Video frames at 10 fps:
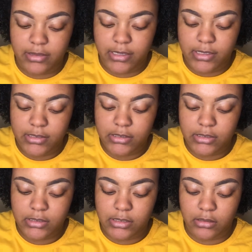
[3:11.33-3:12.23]
This
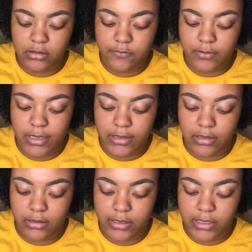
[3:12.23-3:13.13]
concealer for like the
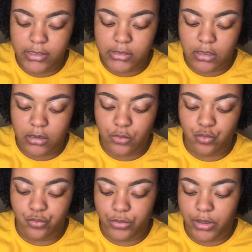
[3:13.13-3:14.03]
lids are
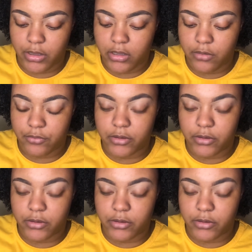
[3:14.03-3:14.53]
really